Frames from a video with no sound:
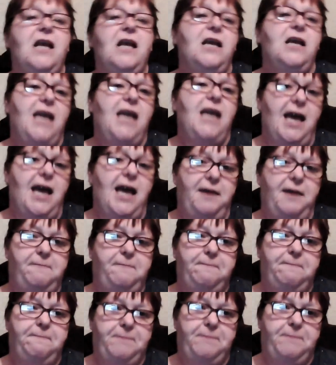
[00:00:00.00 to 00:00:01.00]

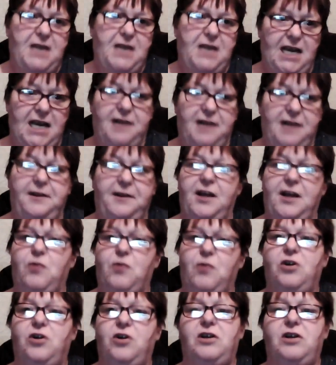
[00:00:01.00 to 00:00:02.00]
Yeah.
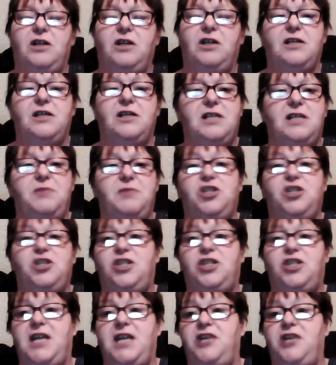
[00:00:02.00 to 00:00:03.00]
Well, same as you
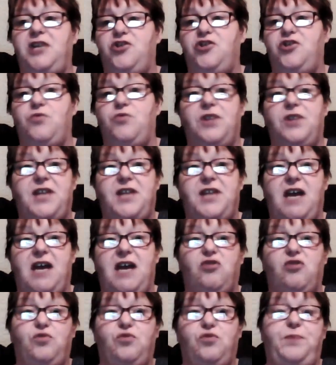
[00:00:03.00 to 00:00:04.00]
say, June, that
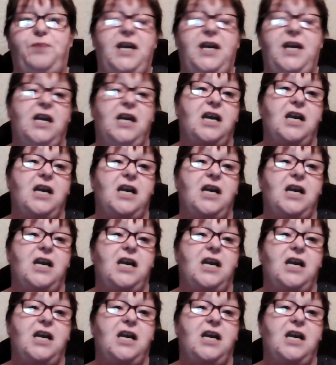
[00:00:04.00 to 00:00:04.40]
could be,